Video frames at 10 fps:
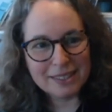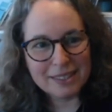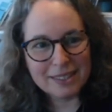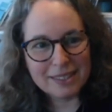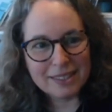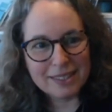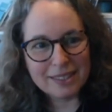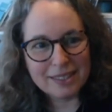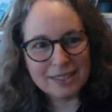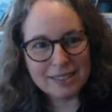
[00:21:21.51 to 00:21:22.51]

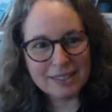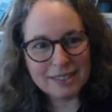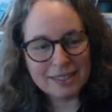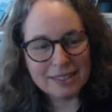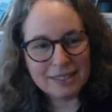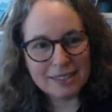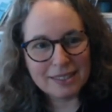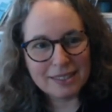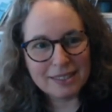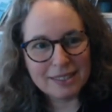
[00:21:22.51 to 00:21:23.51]

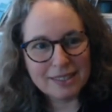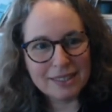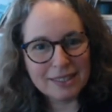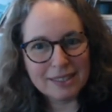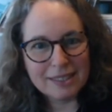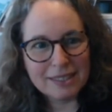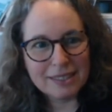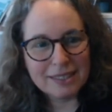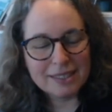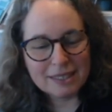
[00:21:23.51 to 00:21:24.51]

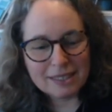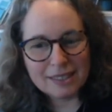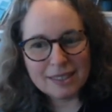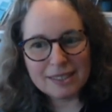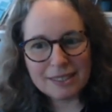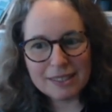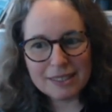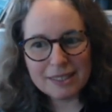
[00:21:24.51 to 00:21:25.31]
(silent)